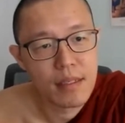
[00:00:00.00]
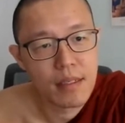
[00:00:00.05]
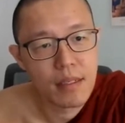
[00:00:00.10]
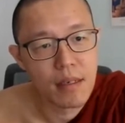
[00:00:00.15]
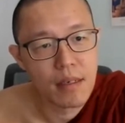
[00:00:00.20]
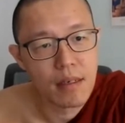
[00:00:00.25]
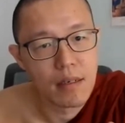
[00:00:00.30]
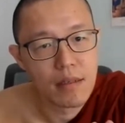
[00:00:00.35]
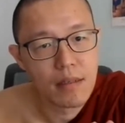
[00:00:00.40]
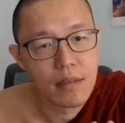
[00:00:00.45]

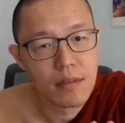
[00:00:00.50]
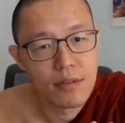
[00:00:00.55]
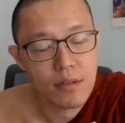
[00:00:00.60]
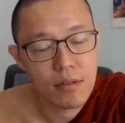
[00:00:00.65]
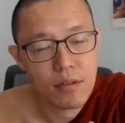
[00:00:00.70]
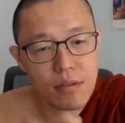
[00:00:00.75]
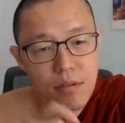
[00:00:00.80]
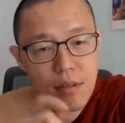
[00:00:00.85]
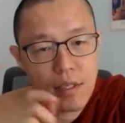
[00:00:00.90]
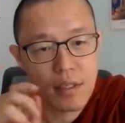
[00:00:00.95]
Yeah.
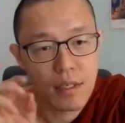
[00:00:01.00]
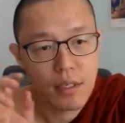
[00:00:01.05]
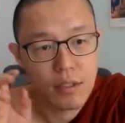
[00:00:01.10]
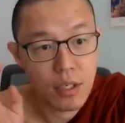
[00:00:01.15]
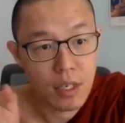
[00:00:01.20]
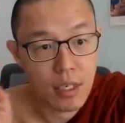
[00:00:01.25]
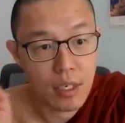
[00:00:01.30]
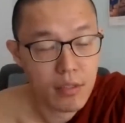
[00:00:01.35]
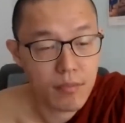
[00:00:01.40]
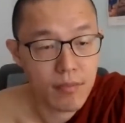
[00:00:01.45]
So in the
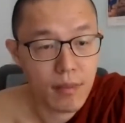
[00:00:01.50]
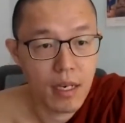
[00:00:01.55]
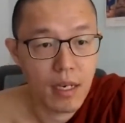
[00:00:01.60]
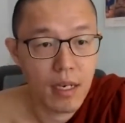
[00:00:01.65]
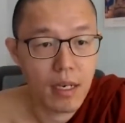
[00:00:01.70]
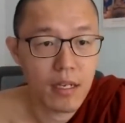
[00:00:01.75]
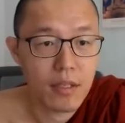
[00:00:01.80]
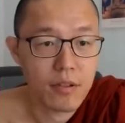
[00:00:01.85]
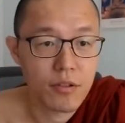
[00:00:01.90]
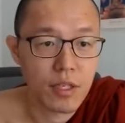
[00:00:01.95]
Chinese
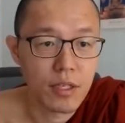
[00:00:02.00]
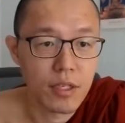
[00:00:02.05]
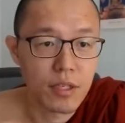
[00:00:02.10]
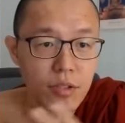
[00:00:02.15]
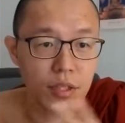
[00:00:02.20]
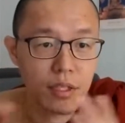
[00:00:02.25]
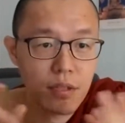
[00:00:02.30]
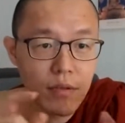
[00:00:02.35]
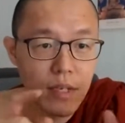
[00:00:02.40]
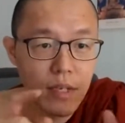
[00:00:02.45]
Mahayana
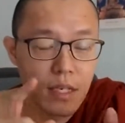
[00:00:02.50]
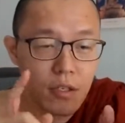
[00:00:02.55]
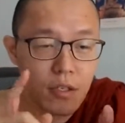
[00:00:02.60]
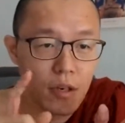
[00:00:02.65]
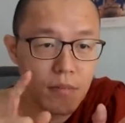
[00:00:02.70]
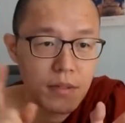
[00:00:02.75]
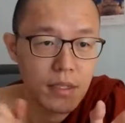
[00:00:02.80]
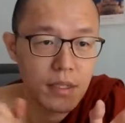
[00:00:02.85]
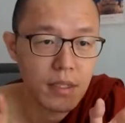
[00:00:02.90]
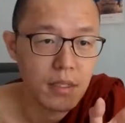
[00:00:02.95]
tradition, we
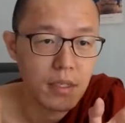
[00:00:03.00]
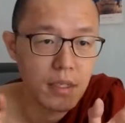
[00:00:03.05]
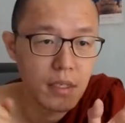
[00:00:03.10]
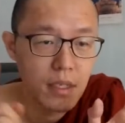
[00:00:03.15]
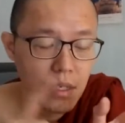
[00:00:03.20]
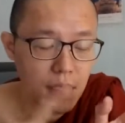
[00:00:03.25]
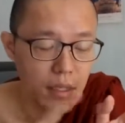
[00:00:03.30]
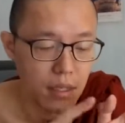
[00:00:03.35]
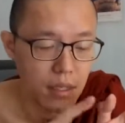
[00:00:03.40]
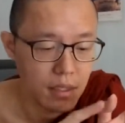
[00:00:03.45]
adopted
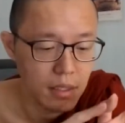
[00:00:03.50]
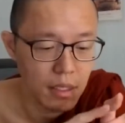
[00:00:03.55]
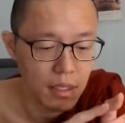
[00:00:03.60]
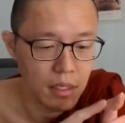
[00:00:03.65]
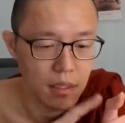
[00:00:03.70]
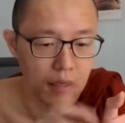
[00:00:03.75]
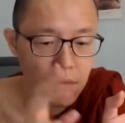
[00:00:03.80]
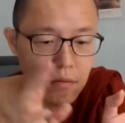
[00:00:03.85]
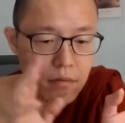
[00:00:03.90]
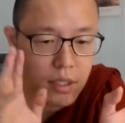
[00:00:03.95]

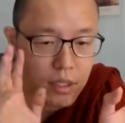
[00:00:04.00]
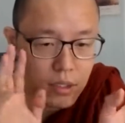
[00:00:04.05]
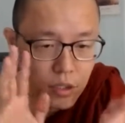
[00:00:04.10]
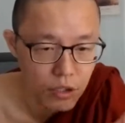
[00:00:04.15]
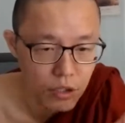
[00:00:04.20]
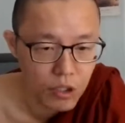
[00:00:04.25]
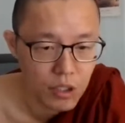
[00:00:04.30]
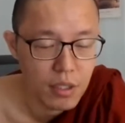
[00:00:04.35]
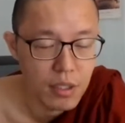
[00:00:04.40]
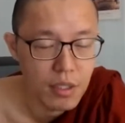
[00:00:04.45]
the Wen
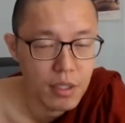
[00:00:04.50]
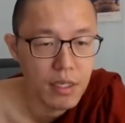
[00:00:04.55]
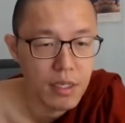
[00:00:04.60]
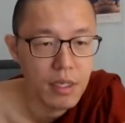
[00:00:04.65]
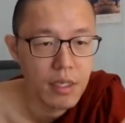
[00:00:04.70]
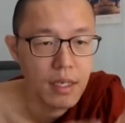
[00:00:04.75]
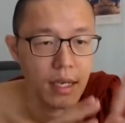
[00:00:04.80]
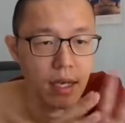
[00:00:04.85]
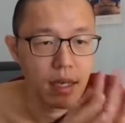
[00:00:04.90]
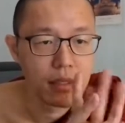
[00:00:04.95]
Xun
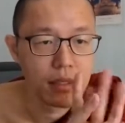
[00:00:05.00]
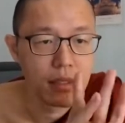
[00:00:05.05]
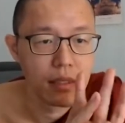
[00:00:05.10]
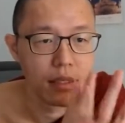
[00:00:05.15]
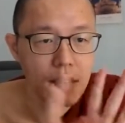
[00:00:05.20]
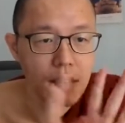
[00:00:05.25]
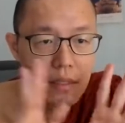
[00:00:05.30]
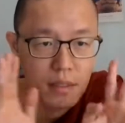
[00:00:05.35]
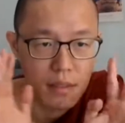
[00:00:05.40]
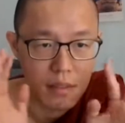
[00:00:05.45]
and
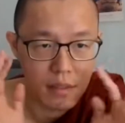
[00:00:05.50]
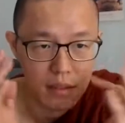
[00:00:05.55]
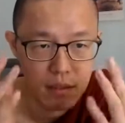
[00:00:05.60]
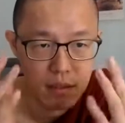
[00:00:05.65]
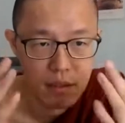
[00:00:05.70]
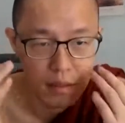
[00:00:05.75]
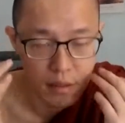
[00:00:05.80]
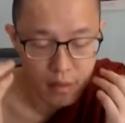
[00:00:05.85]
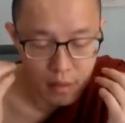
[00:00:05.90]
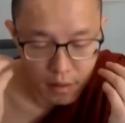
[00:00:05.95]
the
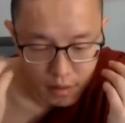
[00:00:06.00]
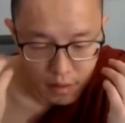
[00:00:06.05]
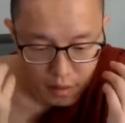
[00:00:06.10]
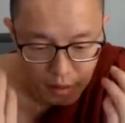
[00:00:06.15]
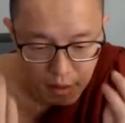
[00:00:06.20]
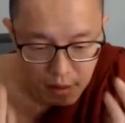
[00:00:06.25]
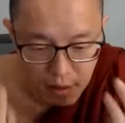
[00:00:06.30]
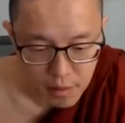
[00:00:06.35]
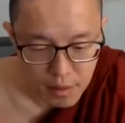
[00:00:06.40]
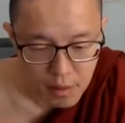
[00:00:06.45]

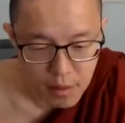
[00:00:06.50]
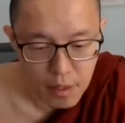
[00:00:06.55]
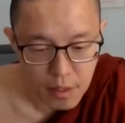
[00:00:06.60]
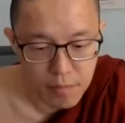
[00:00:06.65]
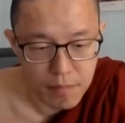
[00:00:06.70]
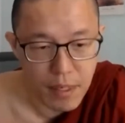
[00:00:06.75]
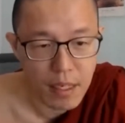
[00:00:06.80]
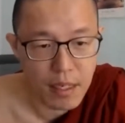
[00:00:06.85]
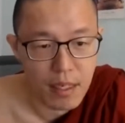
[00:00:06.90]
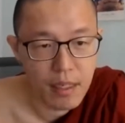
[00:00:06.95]
Li
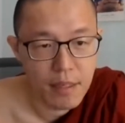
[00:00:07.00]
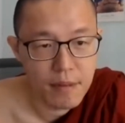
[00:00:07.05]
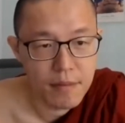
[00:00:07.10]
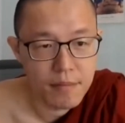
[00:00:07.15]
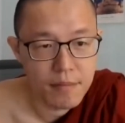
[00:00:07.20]
Bai.